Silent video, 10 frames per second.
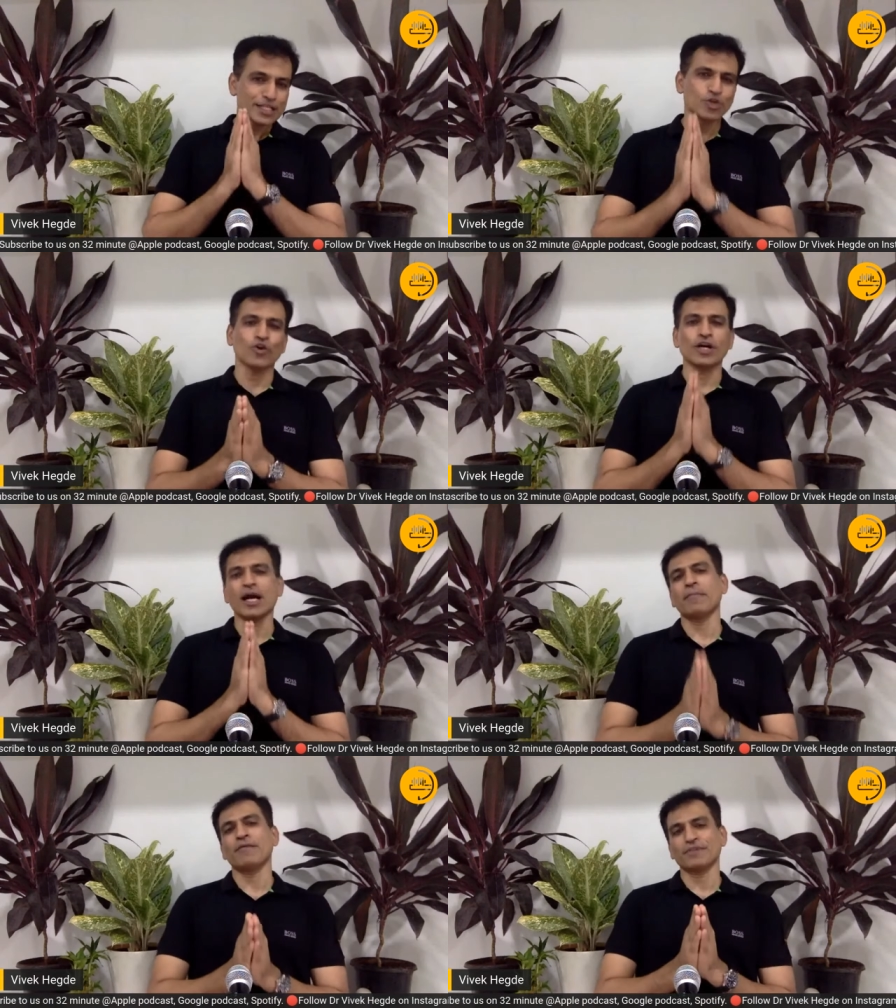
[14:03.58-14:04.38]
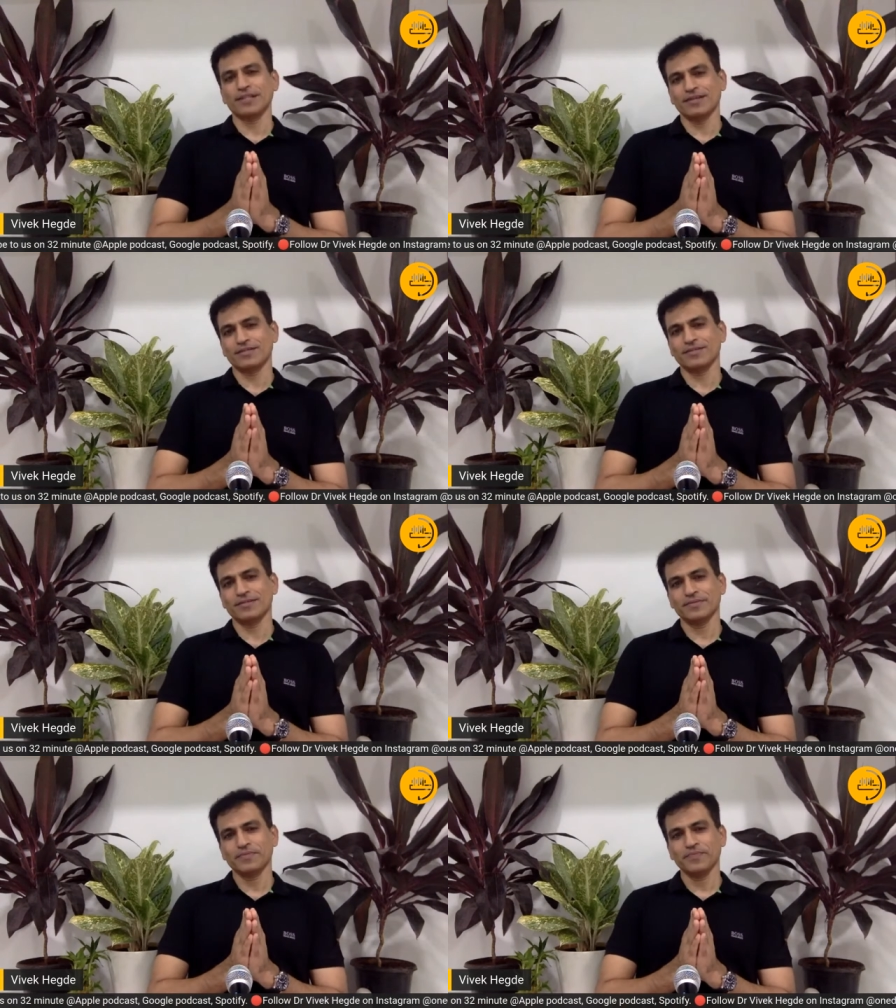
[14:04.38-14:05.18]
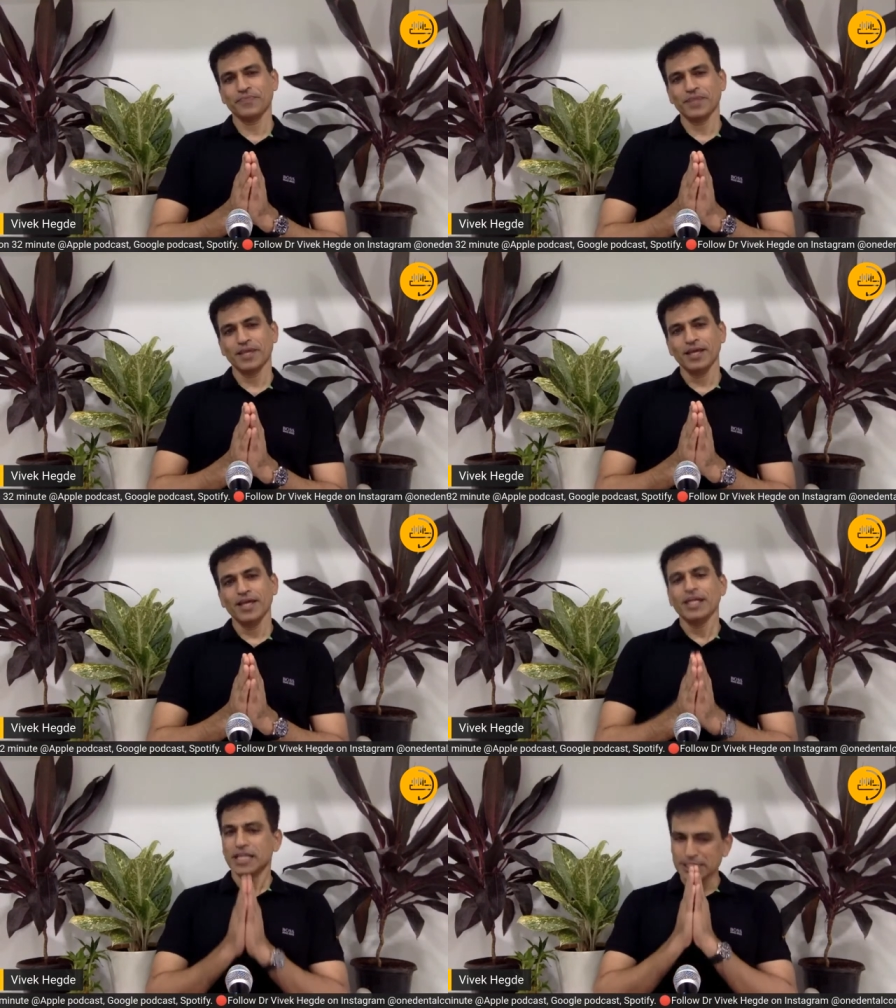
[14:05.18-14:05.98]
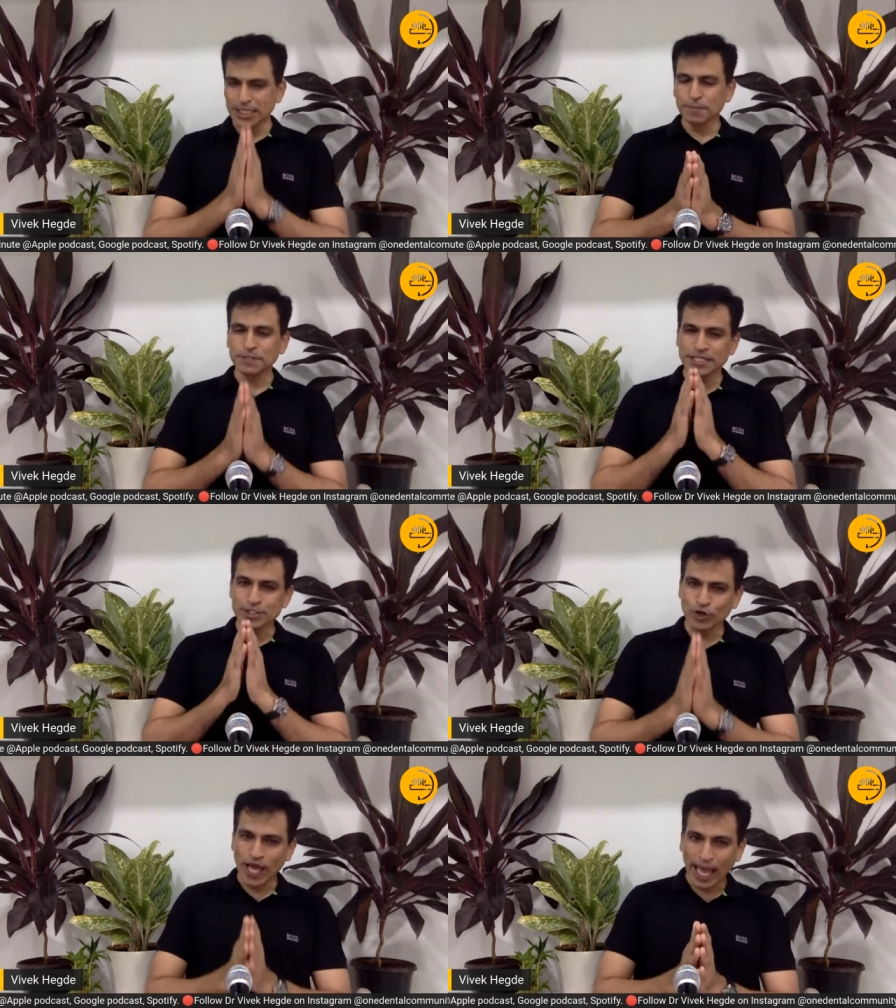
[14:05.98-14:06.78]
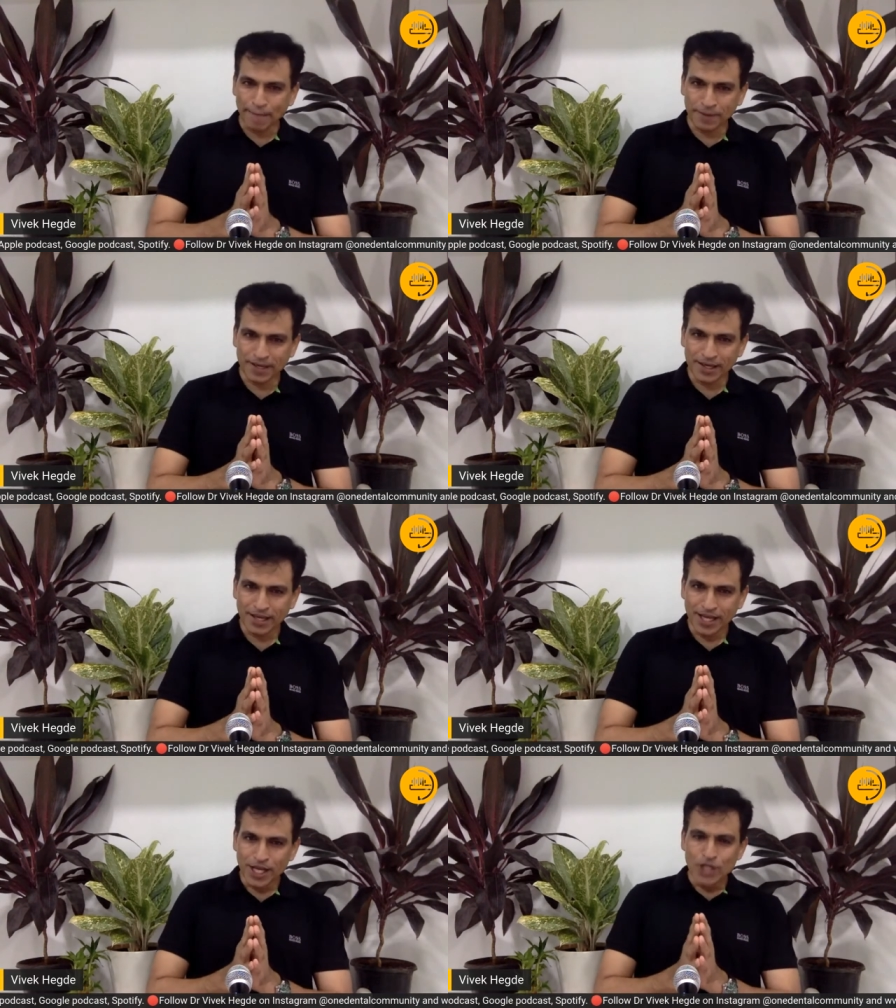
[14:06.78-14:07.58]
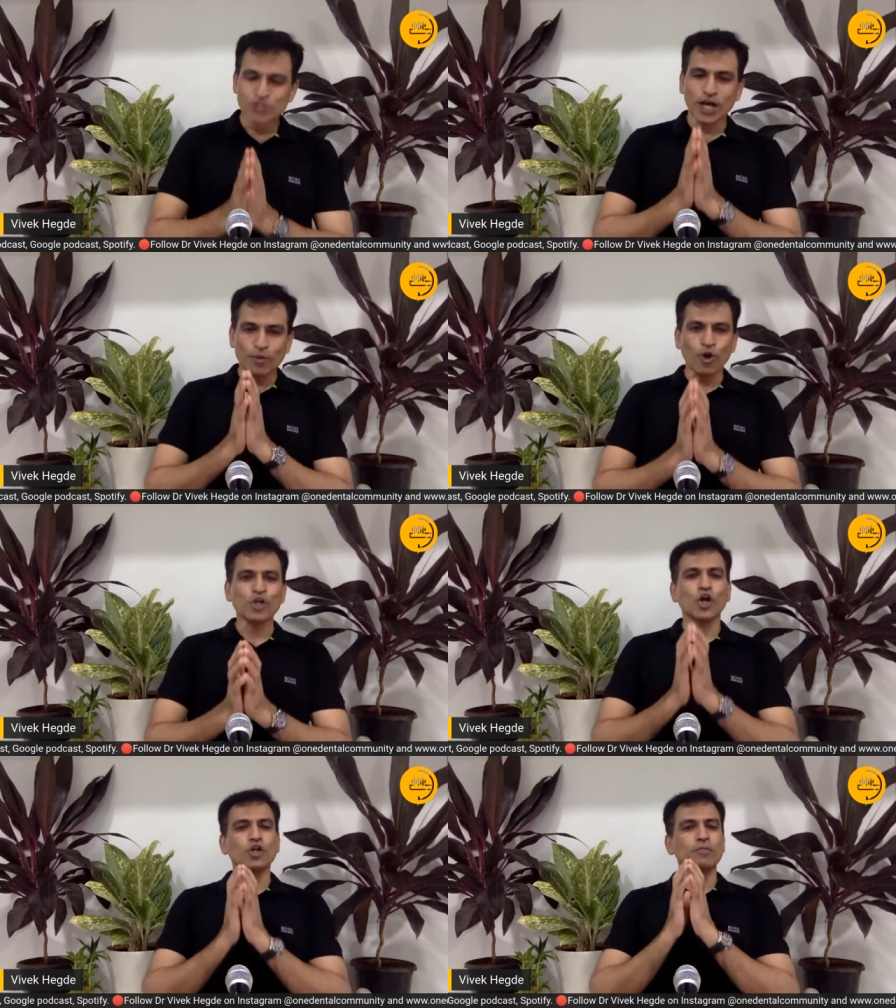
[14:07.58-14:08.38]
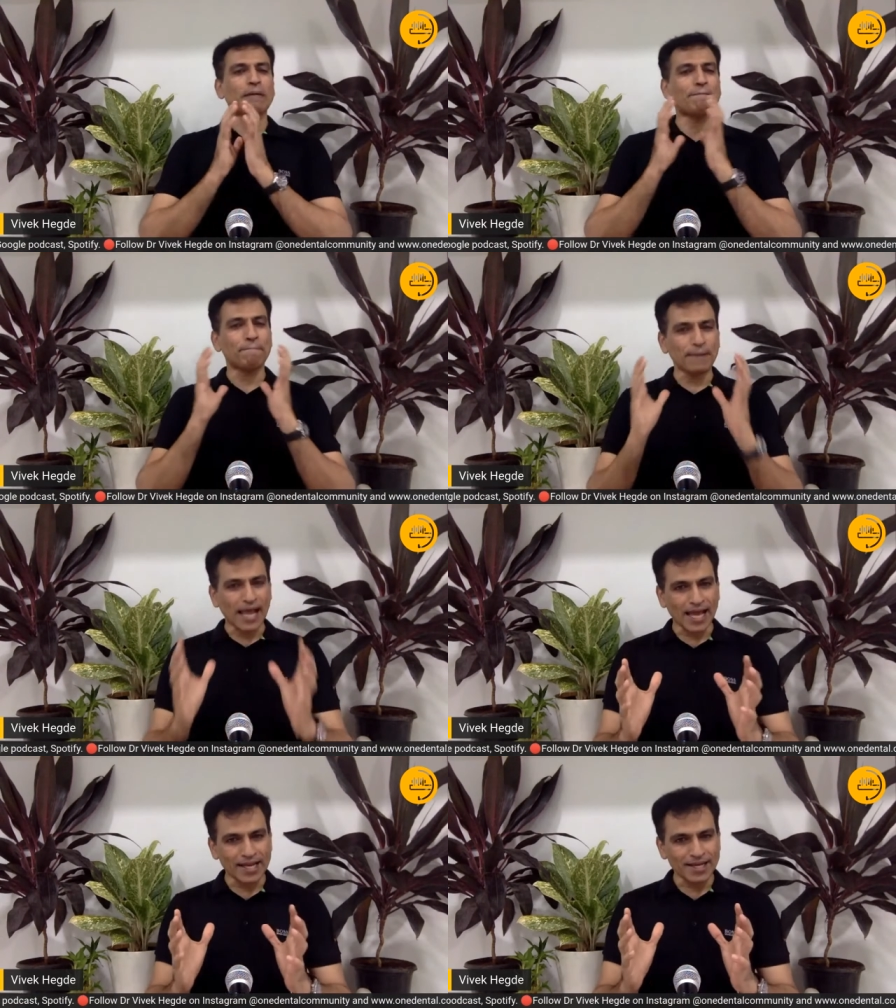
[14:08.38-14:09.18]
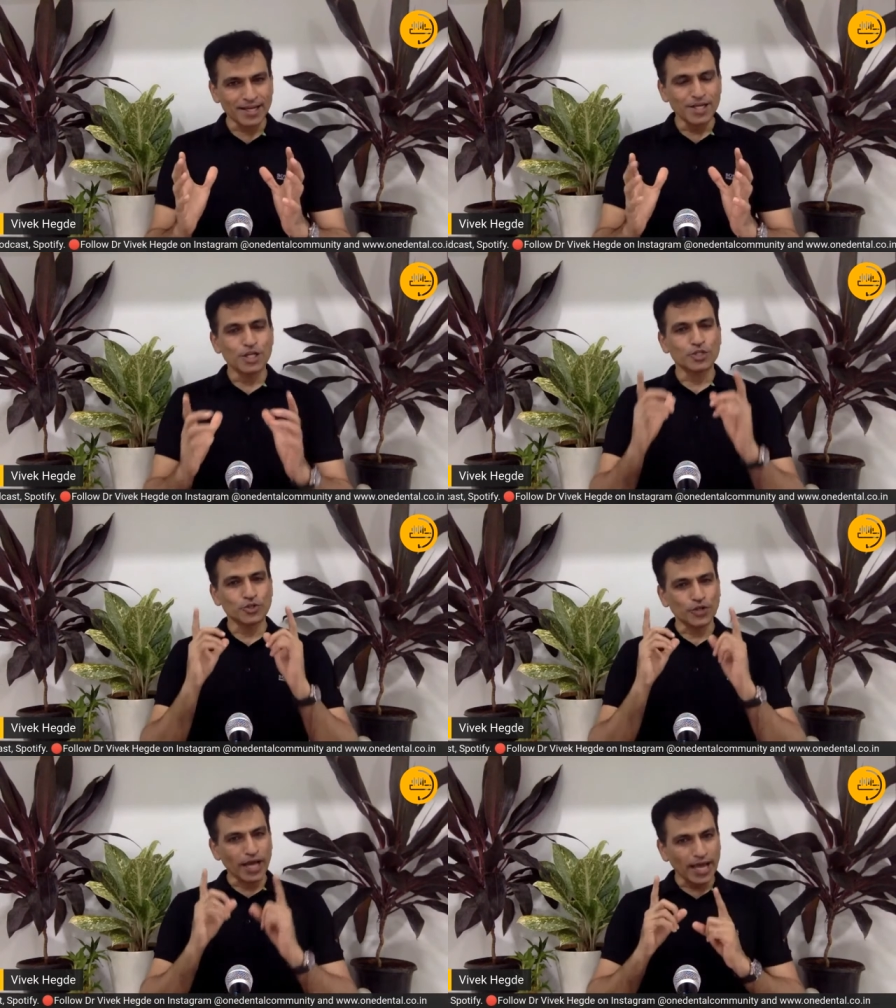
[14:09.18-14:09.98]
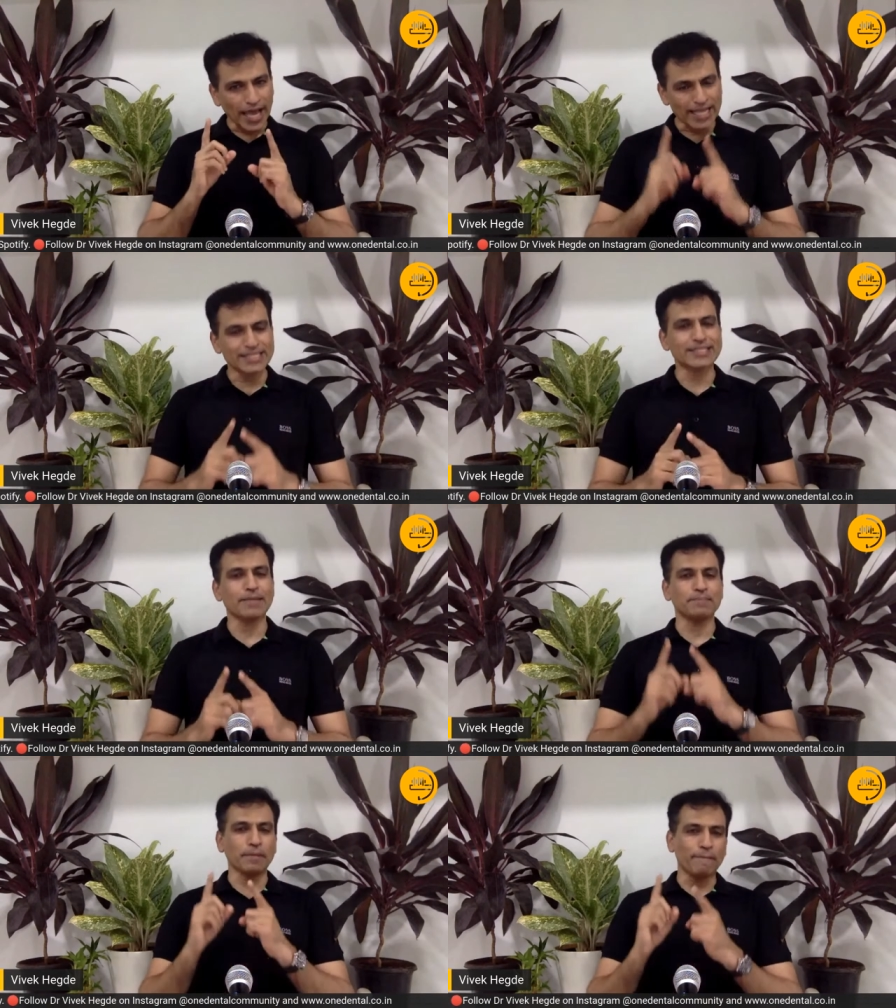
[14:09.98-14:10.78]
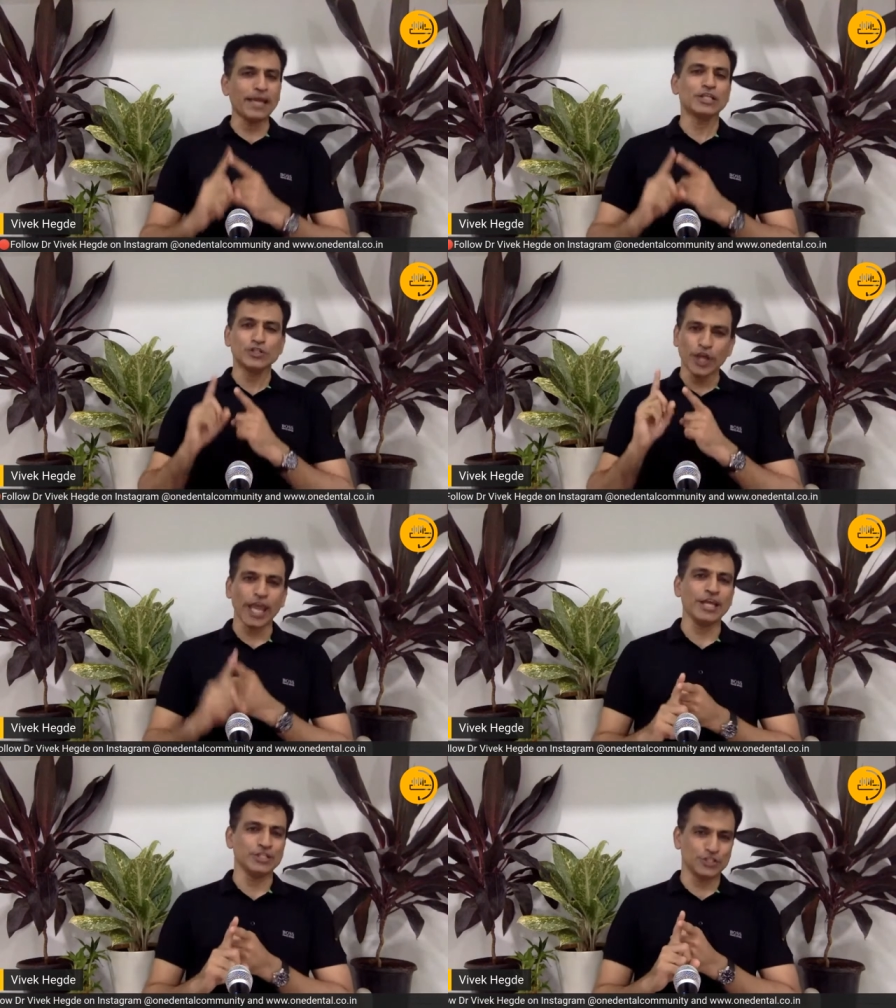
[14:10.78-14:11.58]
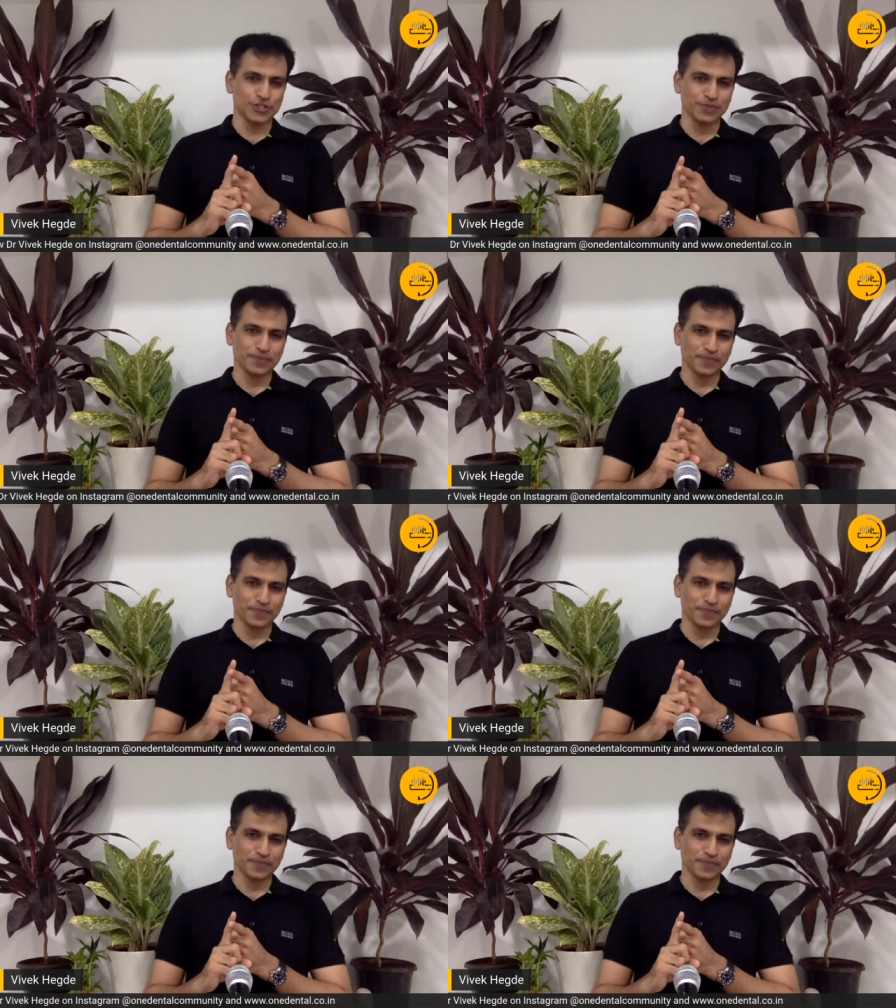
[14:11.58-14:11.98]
is going to come up with this. Disruption is going to happen. So I want all to be planned to accept the big change,